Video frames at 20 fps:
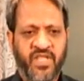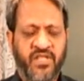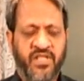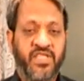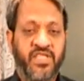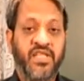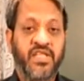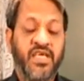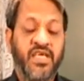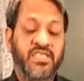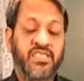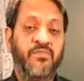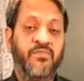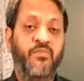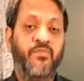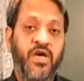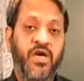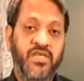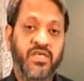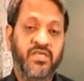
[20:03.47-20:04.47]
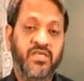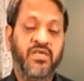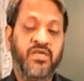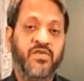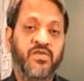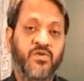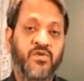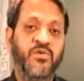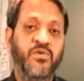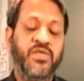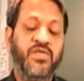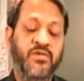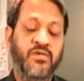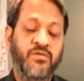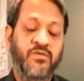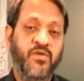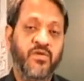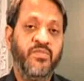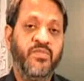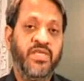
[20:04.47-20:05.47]
The next point to,
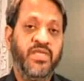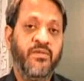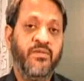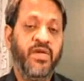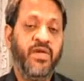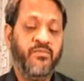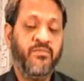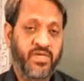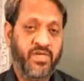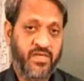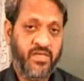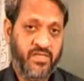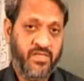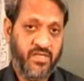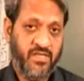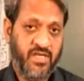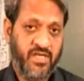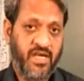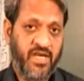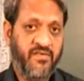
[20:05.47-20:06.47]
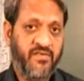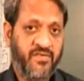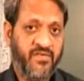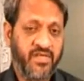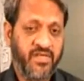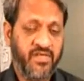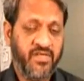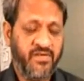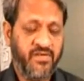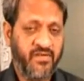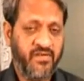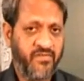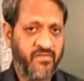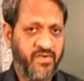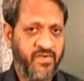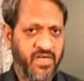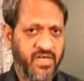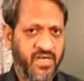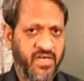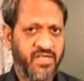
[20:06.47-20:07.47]
to be remembered after
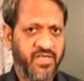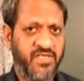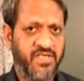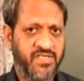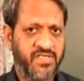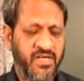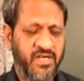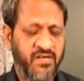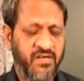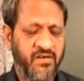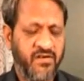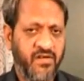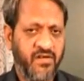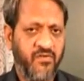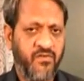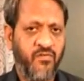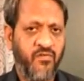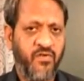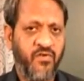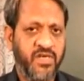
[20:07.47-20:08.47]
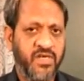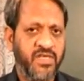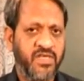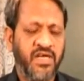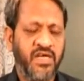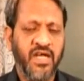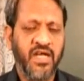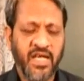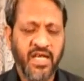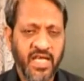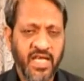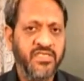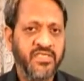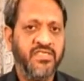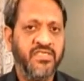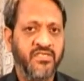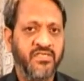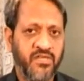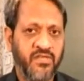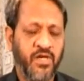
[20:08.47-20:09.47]
we understand what a
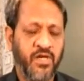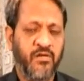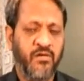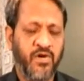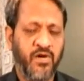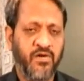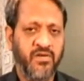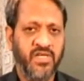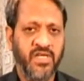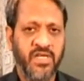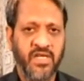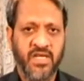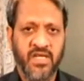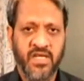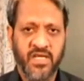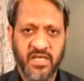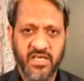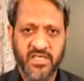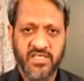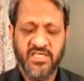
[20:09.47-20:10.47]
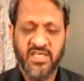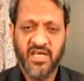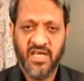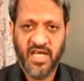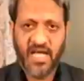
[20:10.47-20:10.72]
lens is all about is the